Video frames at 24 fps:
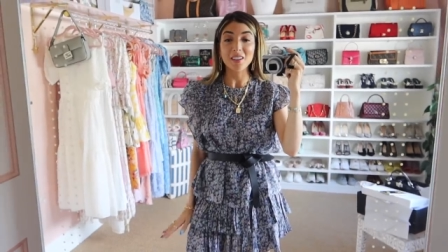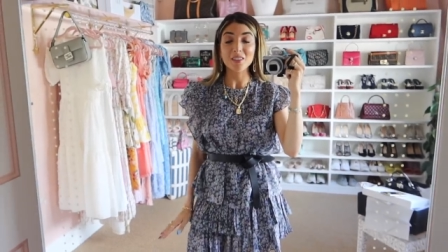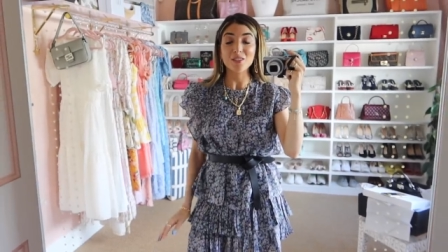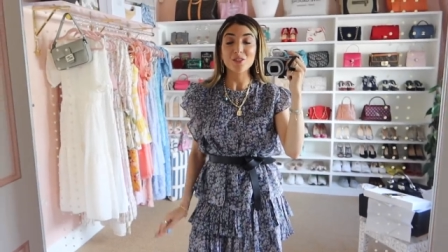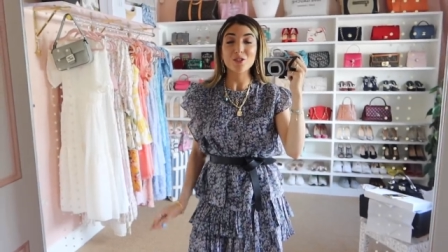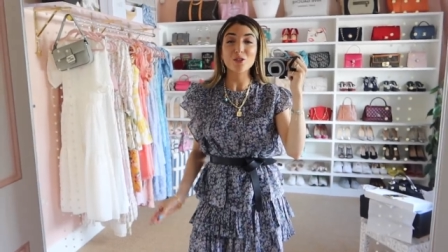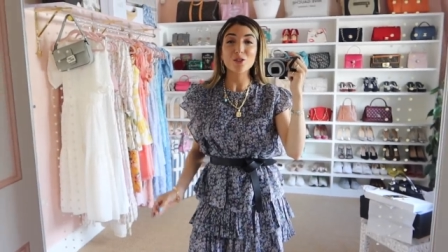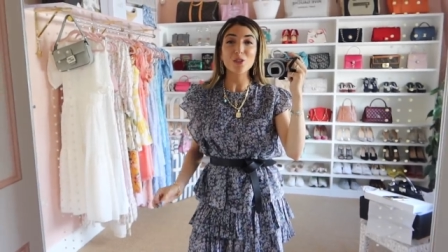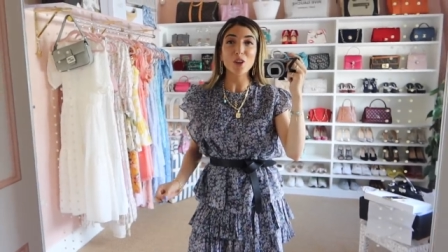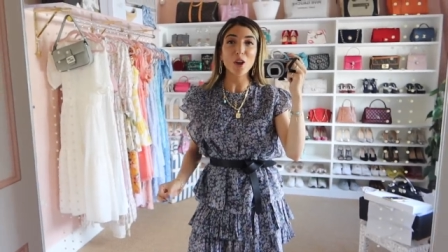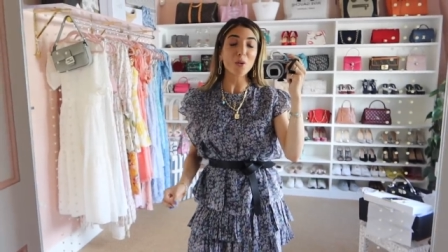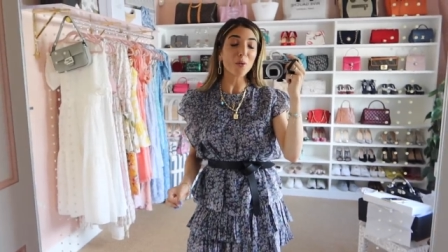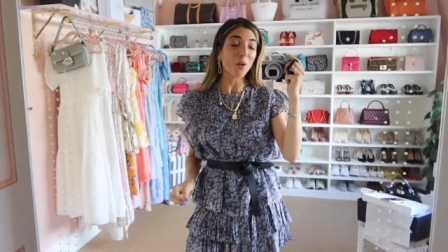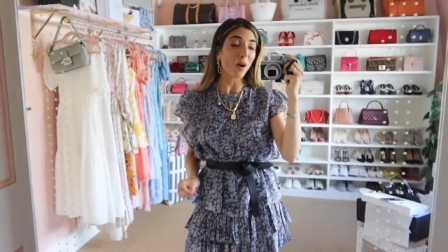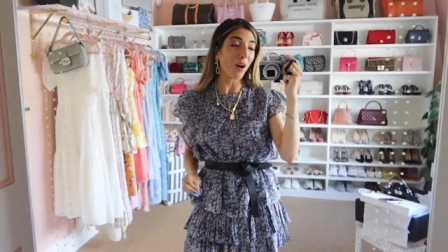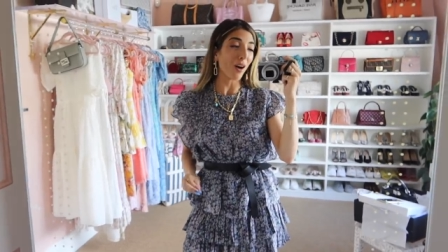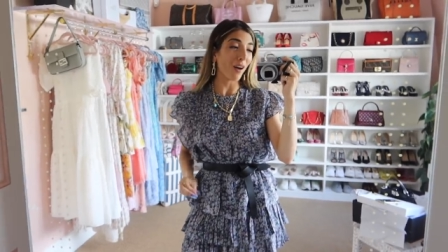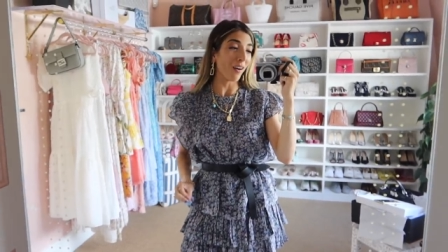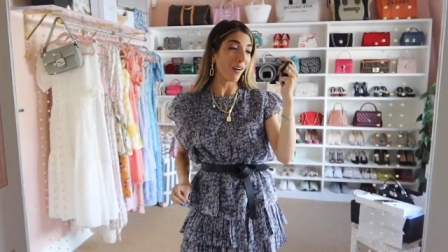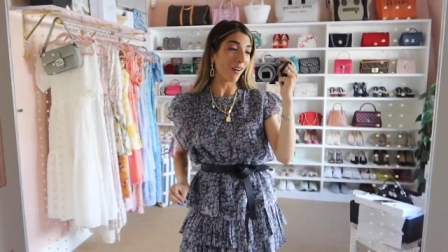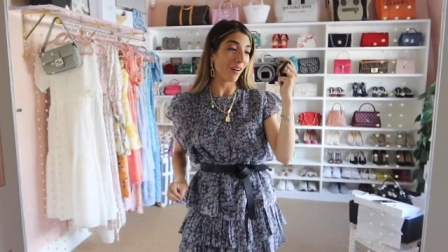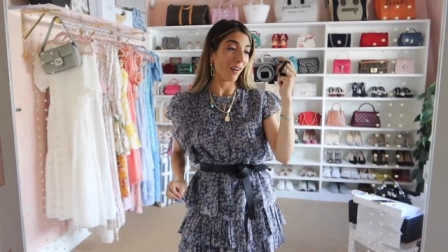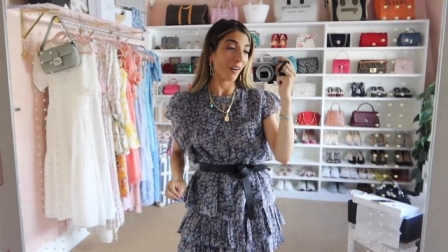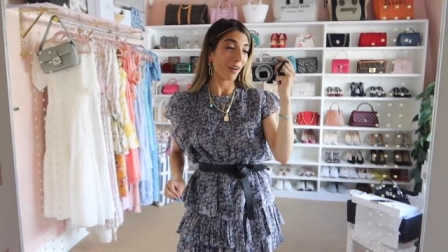It's so
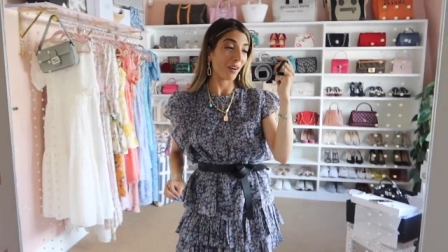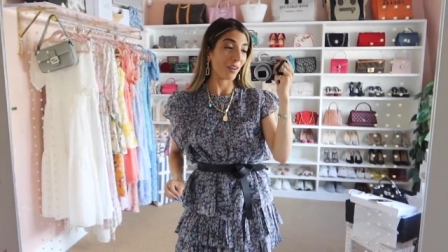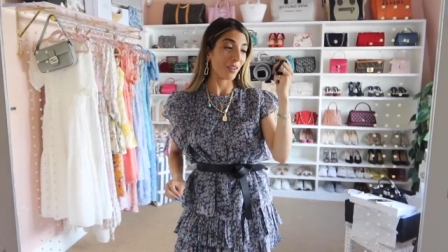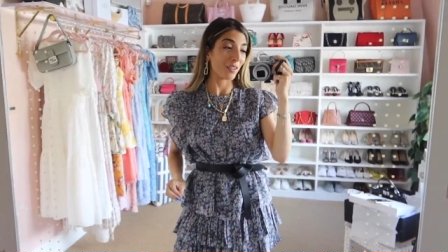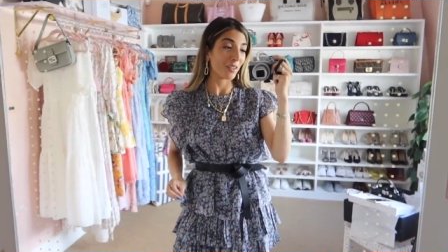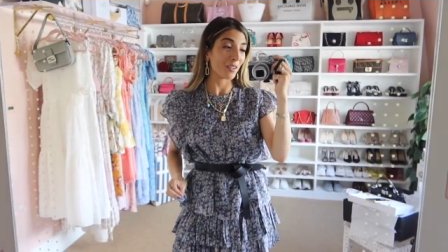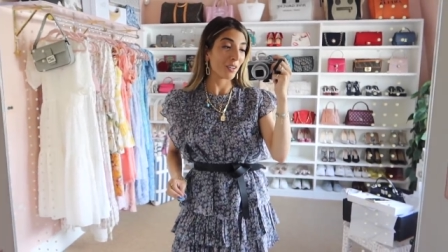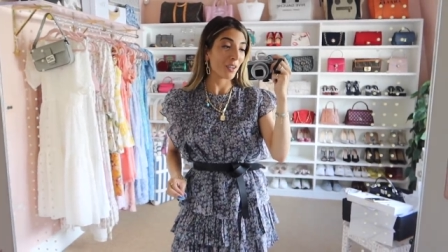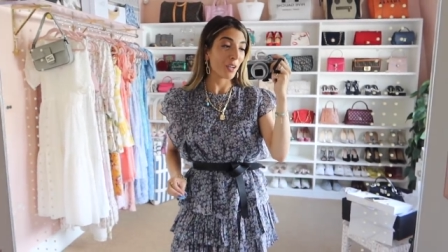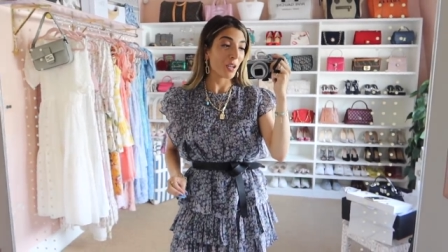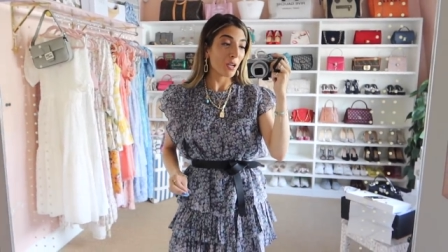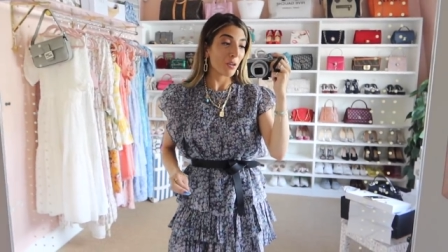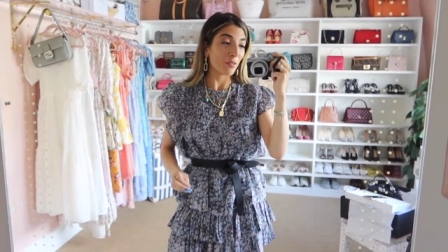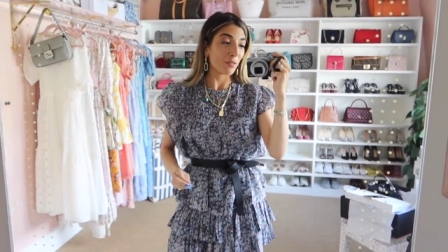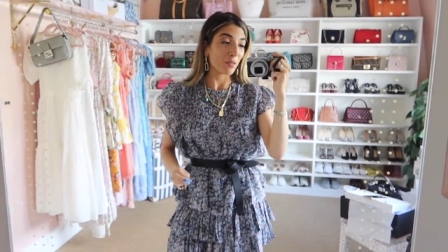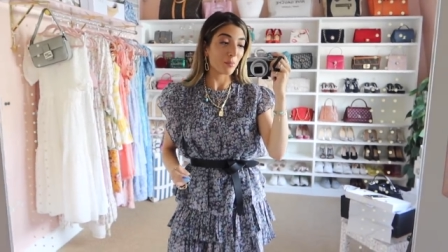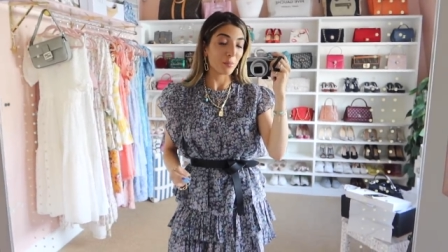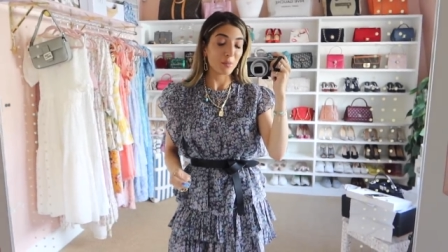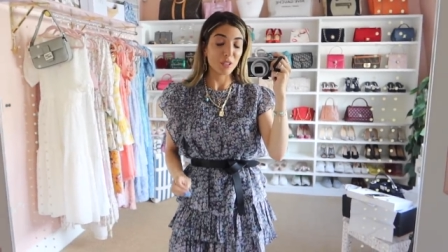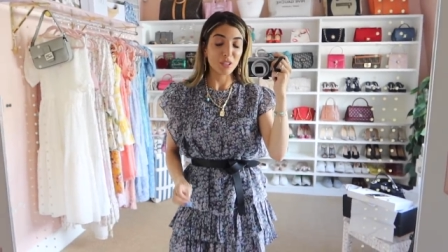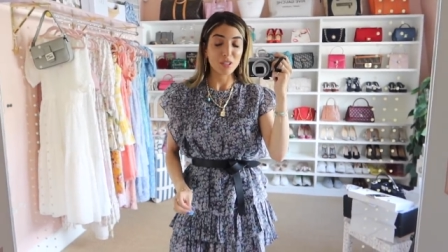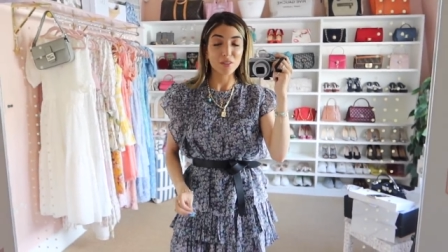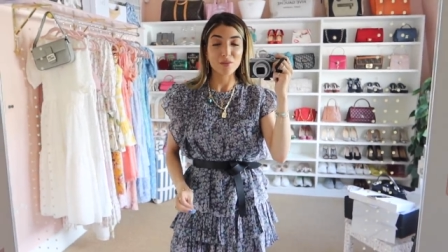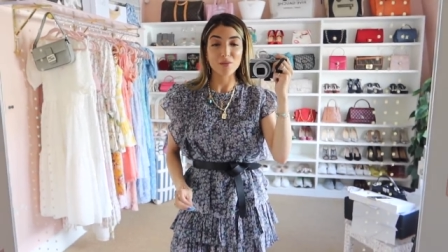hard for
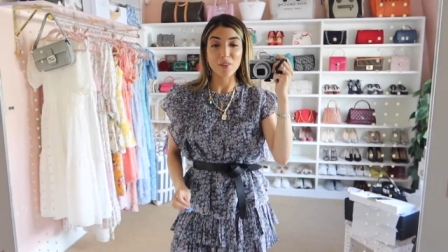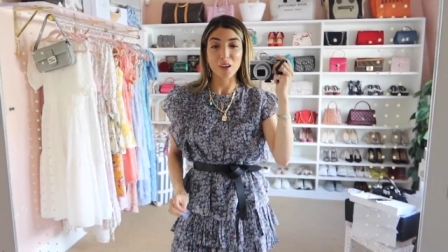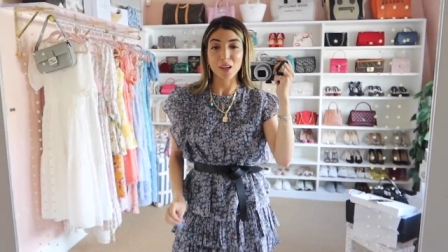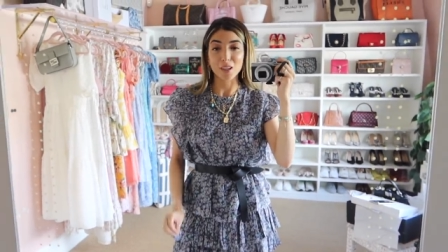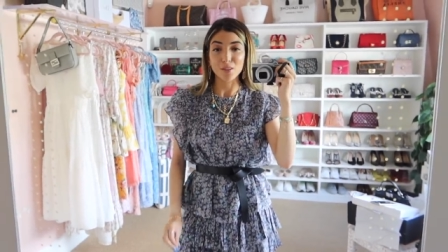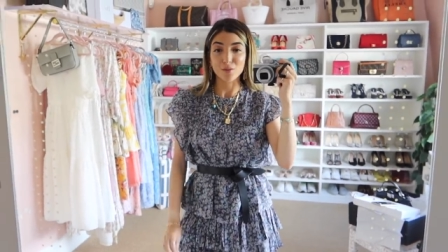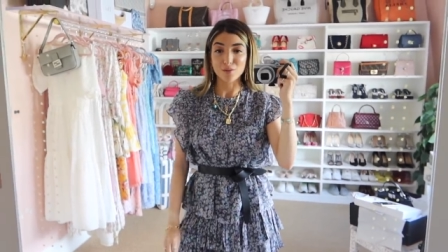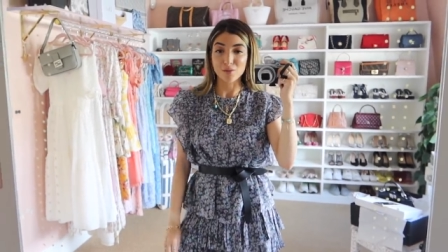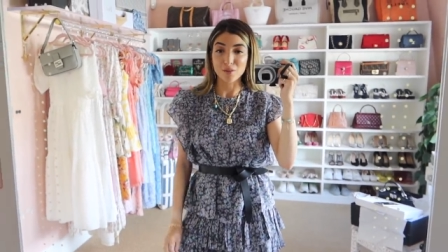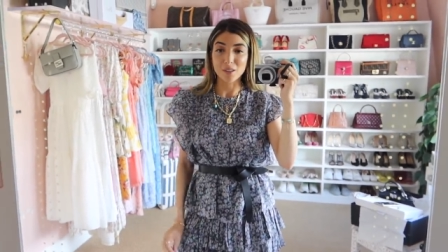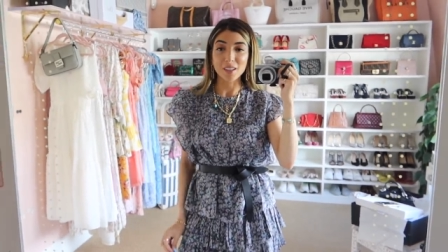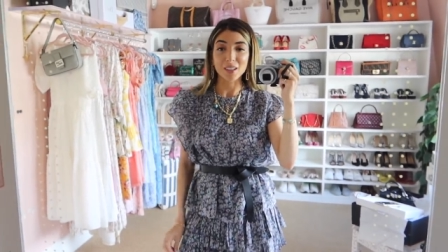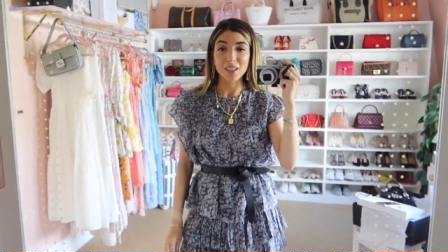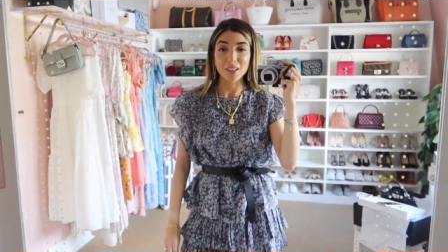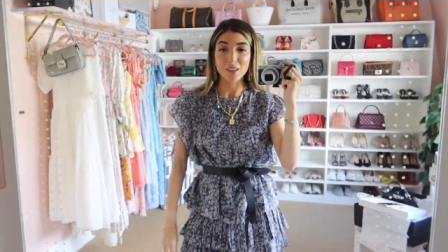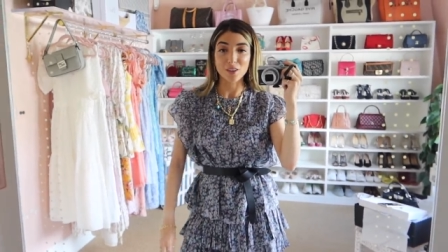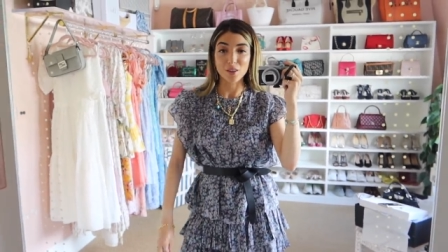me to find really